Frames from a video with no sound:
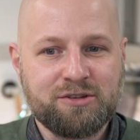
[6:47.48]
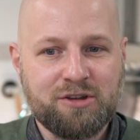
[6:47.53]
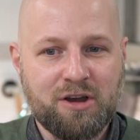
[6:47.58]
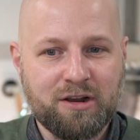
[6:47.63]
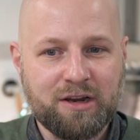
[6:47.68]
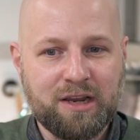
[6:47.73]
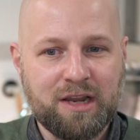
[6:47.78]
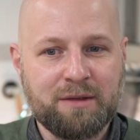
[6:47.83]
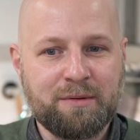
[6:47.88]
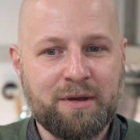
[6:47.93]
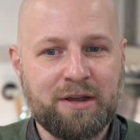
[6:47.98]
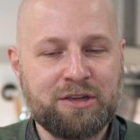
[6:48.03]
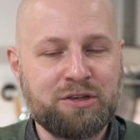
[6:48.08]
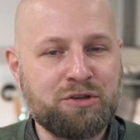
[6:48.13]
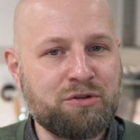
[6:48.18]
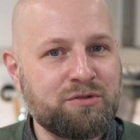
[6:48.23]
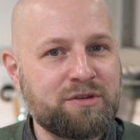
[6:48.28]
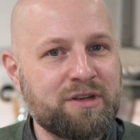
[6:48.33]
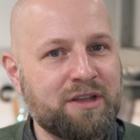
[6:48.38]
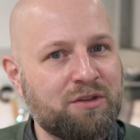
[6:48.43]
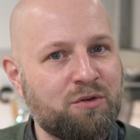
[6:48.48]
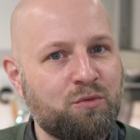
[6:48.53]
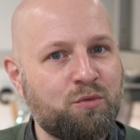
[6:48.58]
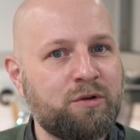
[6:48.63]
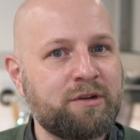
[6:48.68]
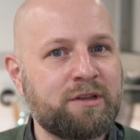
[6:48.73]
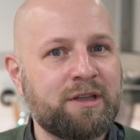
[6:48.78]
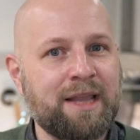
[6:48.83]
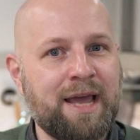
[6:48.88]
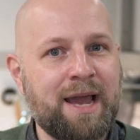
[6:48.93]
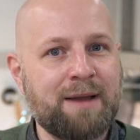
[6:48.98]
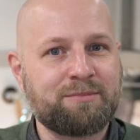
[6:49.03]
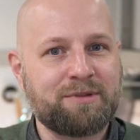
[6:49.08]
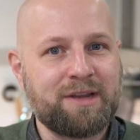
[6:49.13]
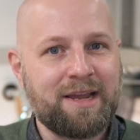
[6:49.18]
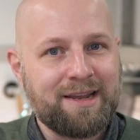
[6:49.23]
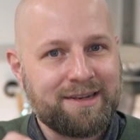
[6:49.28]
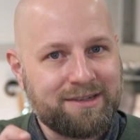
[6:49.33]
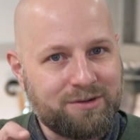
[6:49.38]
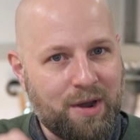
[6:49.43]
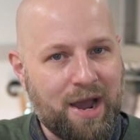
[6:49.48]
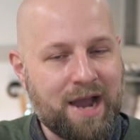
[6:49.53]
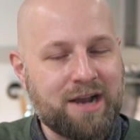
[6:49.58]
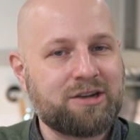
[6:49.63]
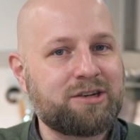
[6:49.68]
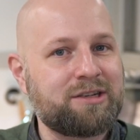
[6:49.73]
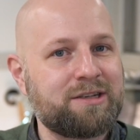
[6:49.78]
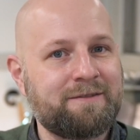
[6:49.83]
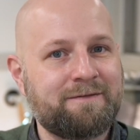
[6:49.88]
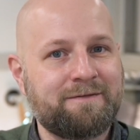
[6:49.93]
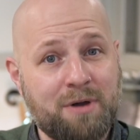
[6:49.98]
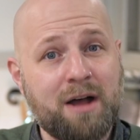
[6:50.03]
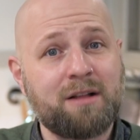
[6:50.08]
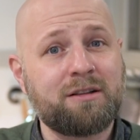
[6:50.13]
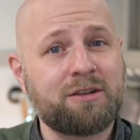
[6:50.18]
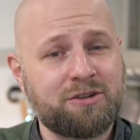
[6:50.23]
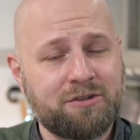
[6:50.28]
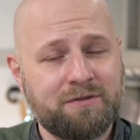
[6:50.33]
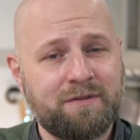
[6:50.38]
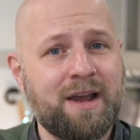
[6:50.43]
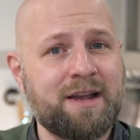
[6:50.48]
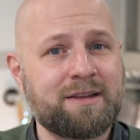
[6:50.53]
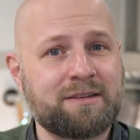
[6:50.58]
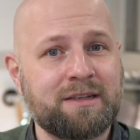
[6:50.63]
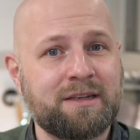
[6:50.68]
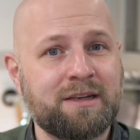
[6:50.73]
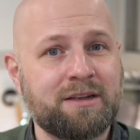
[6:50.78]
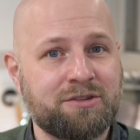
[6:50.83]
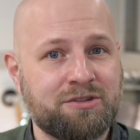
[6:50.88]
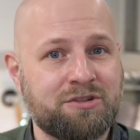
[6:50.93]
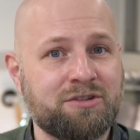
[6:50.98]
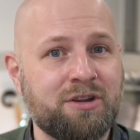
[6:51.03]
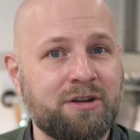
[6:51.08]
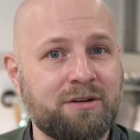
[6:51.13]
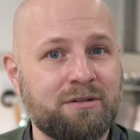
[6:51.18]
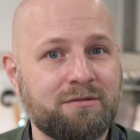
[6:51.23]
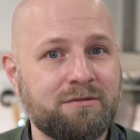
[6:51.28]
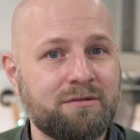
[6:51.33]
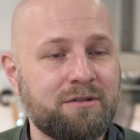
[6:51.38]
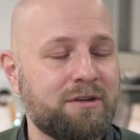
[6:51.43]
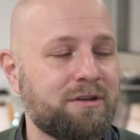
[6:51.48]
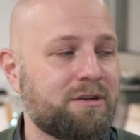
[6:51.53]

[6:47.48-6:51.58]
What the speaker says: talking about using the wood lap to actually polish facet a stone.